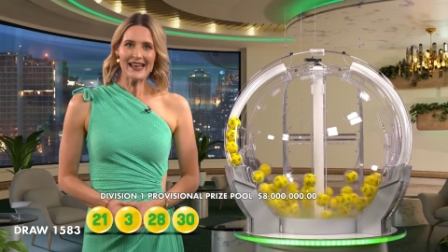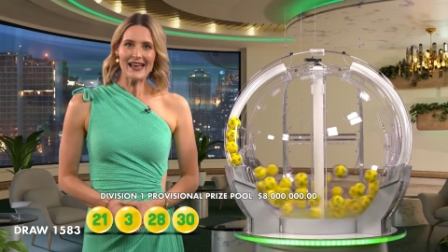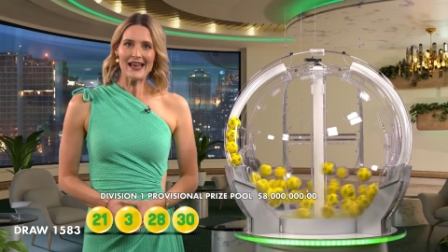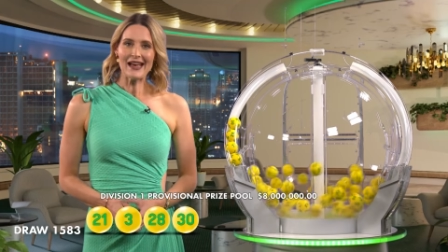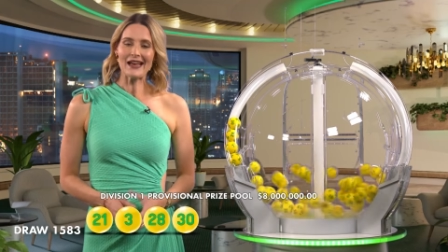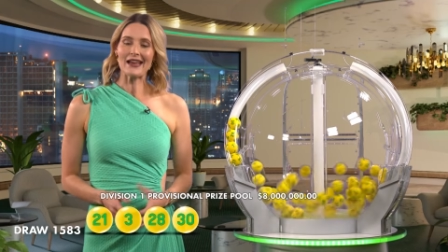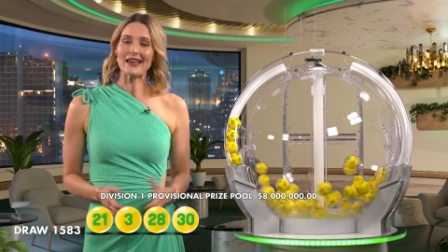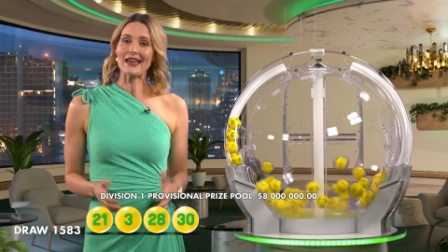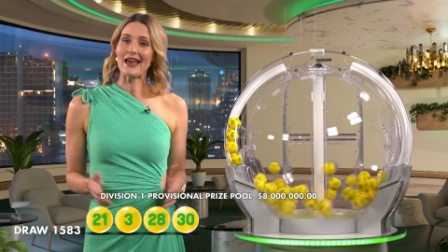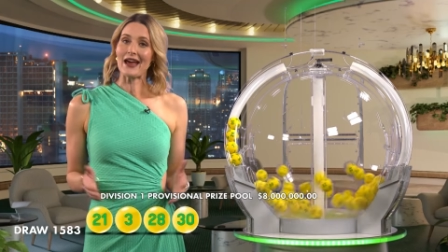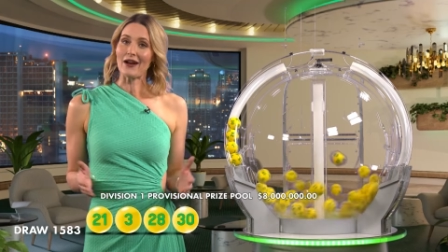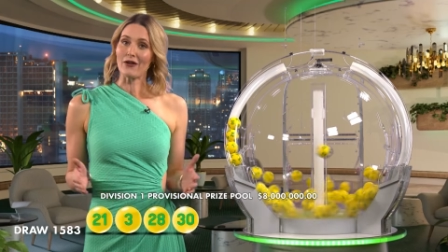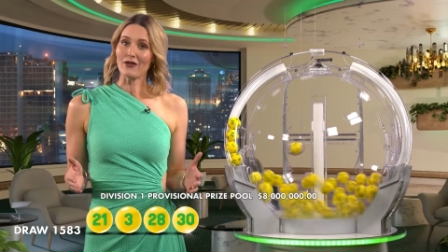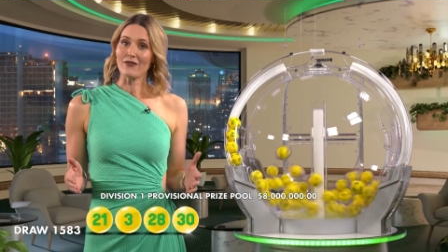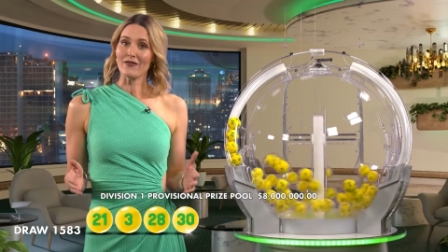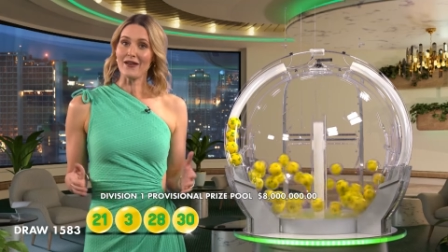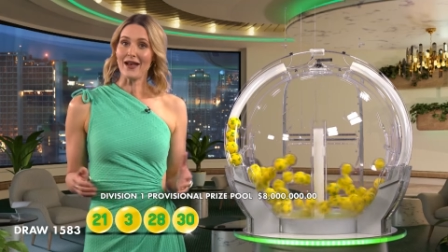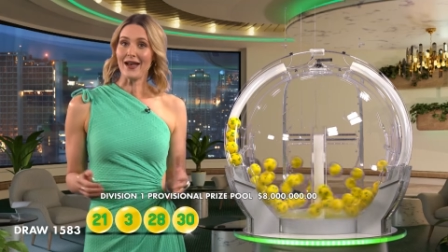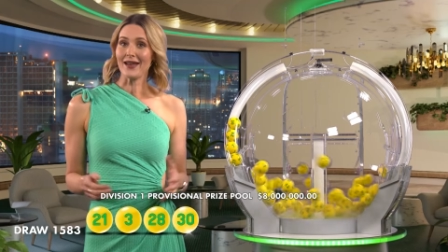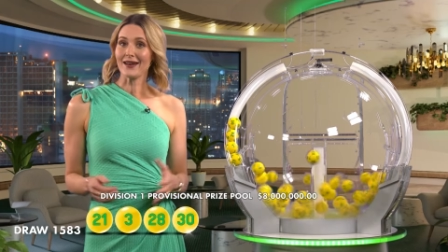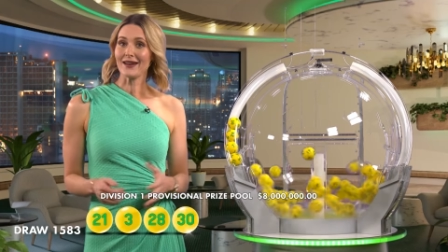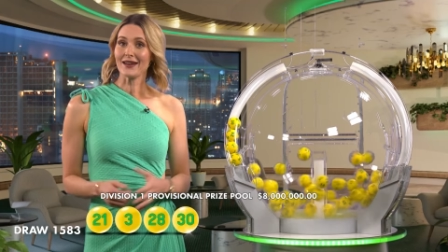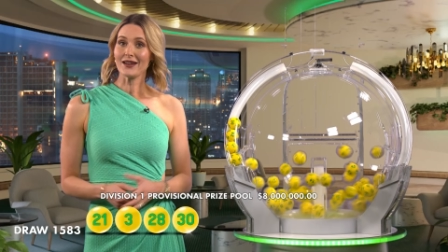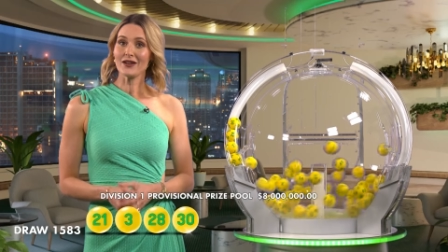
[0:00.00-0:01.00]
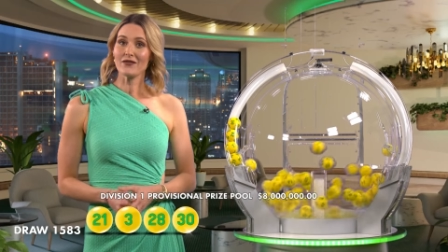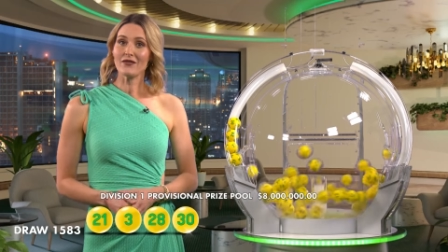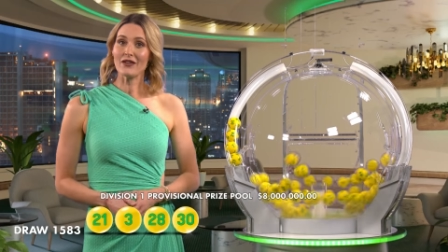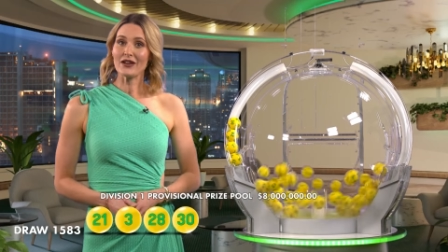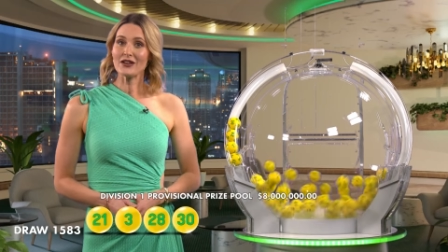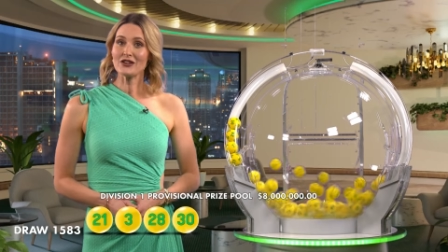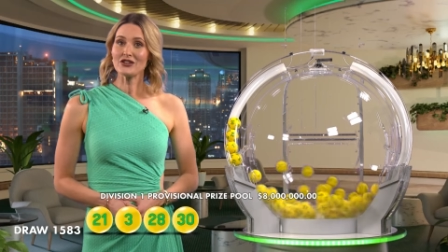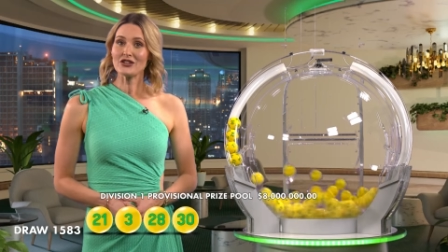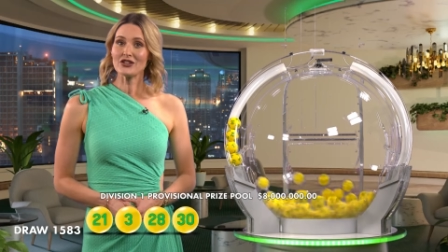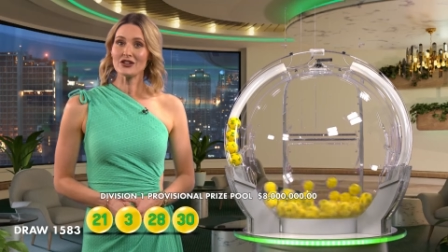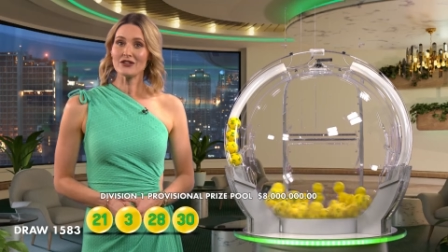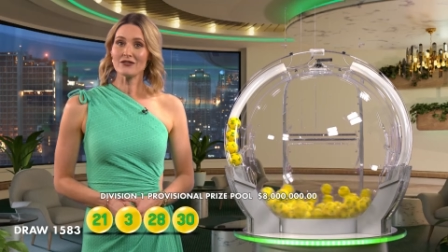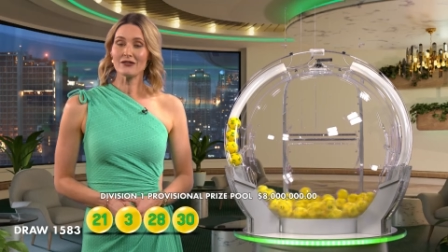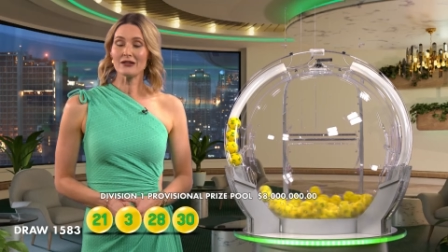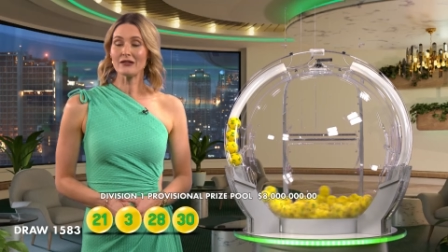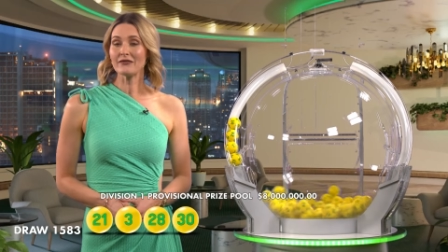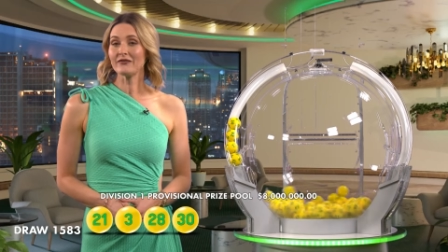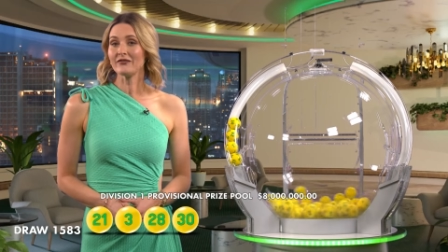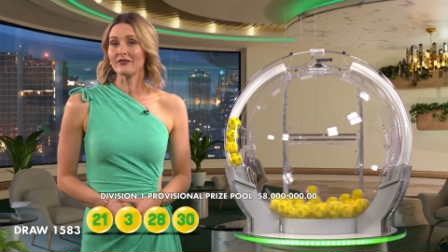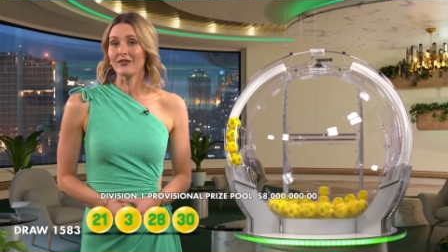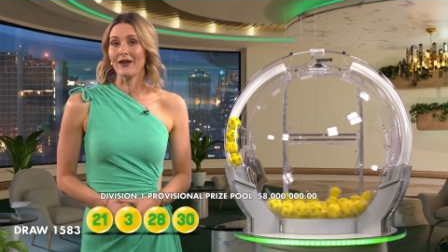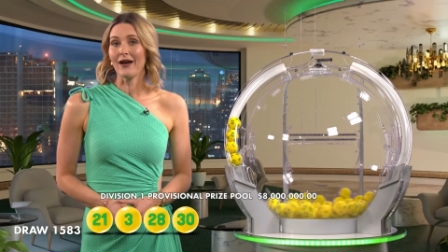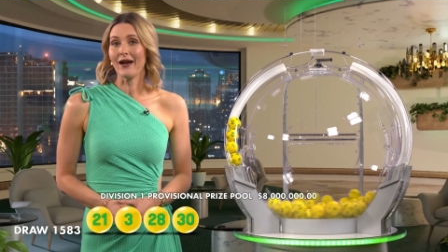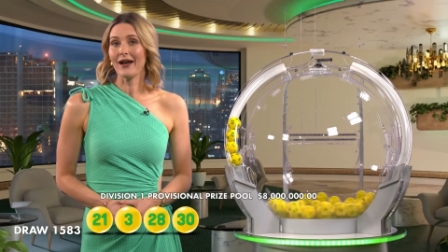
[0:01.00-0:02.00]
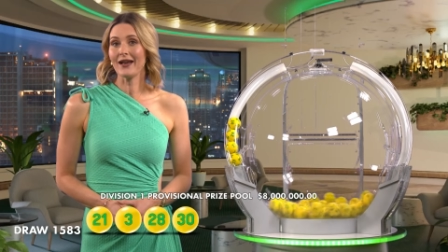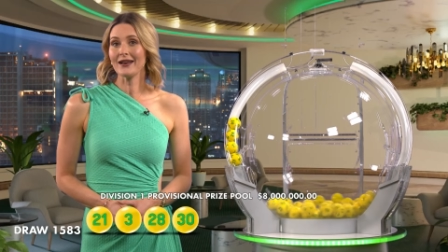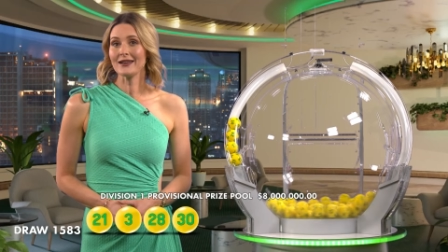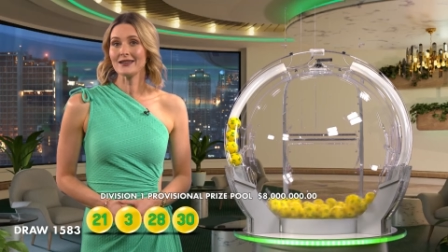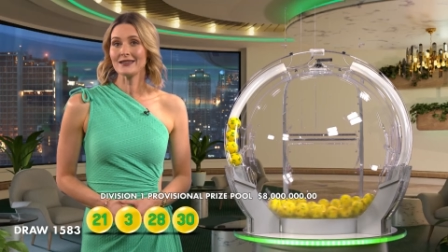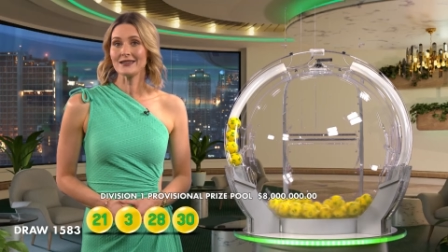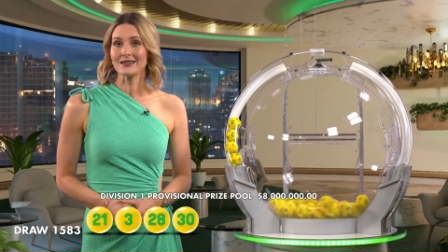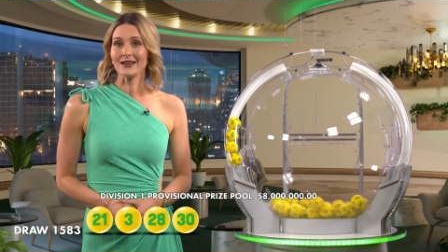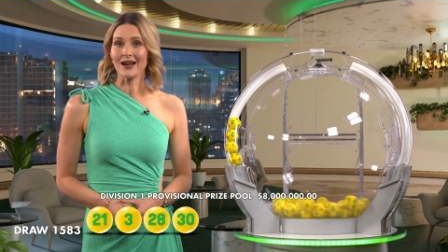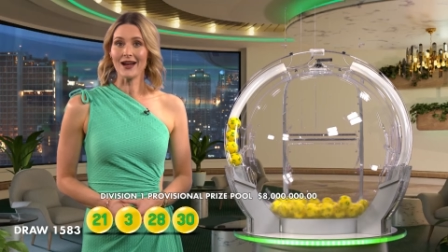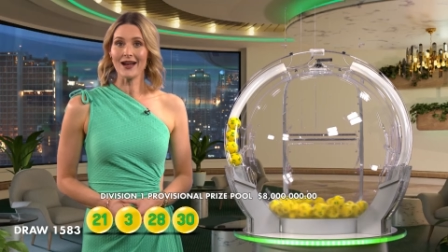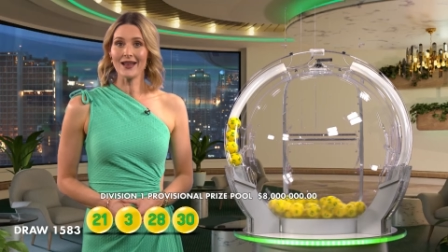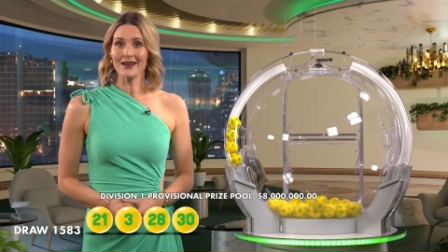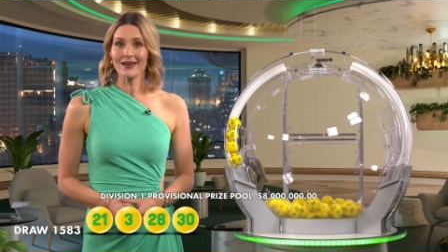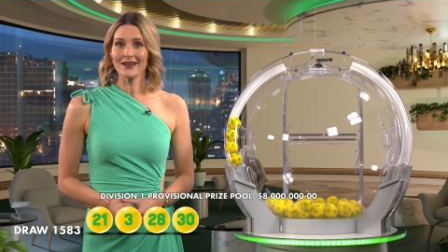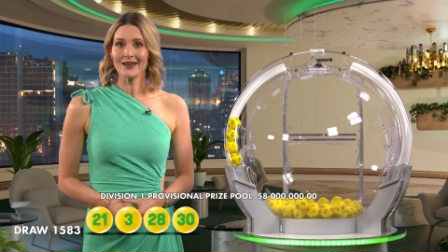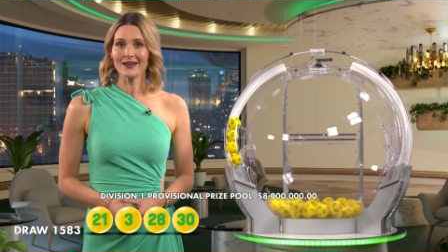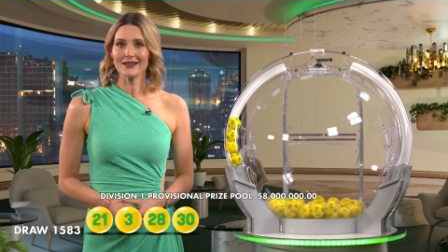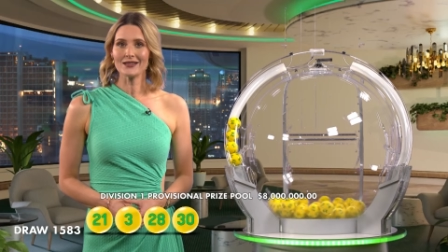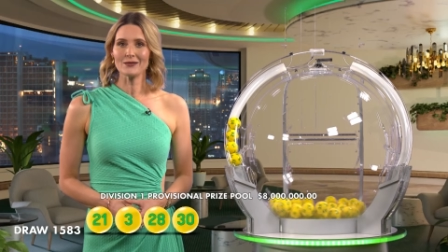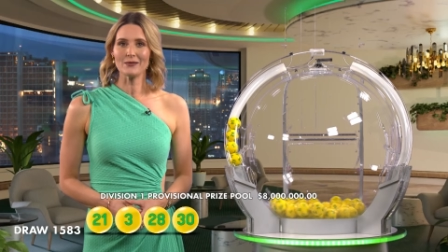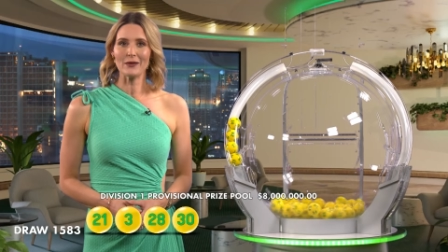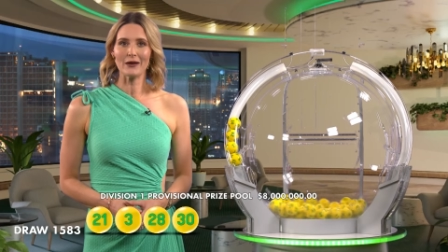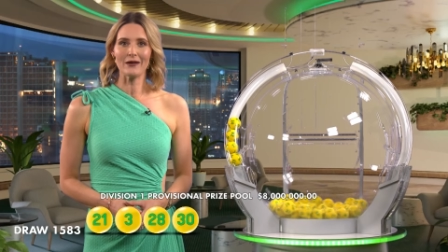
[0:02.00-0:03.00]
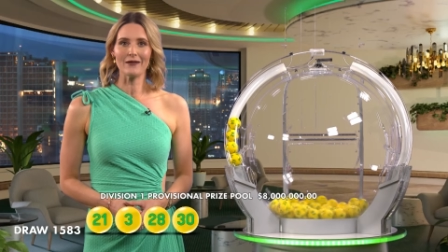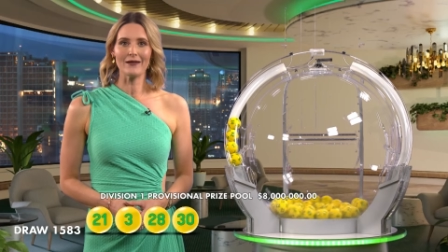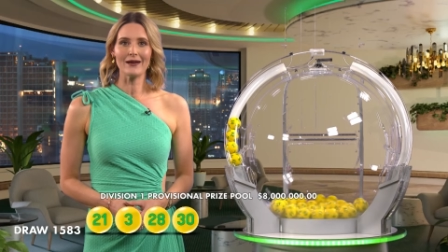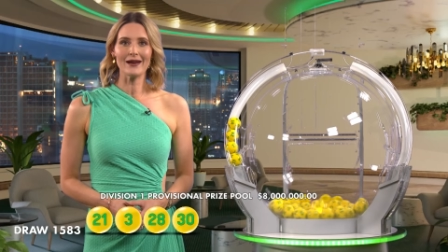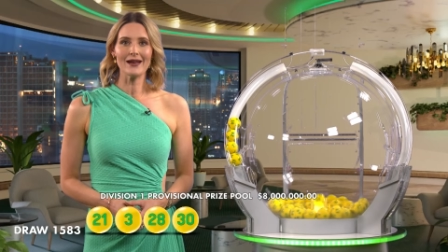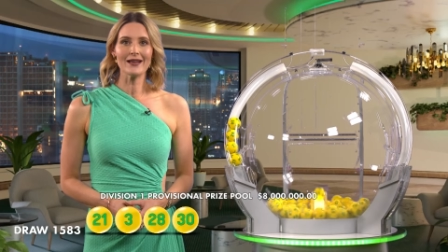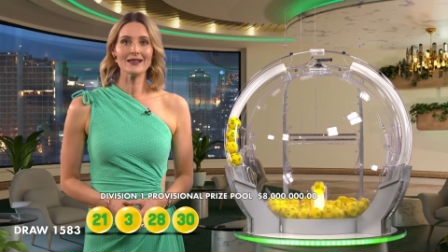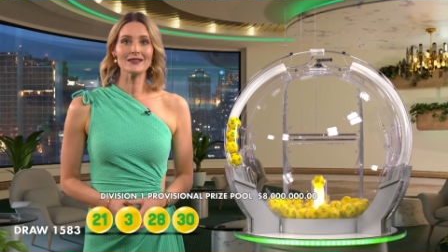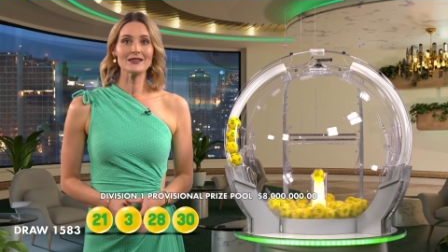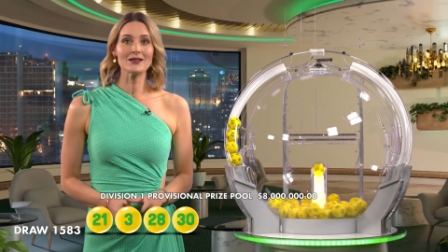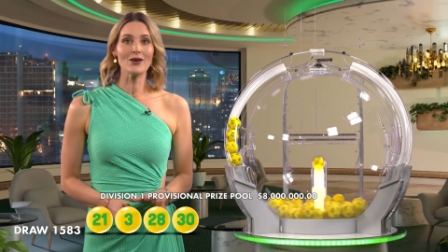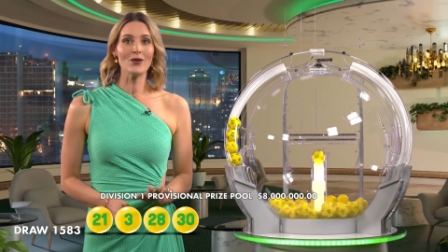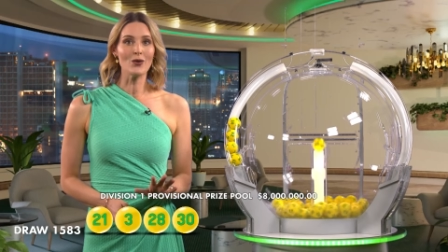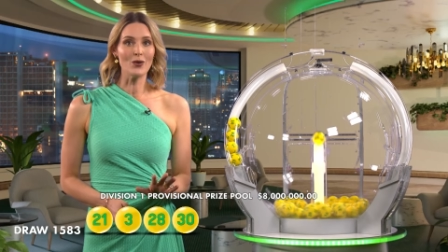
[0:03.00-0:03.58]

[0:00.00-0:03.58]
A caravanning adventure, a fine dining experience,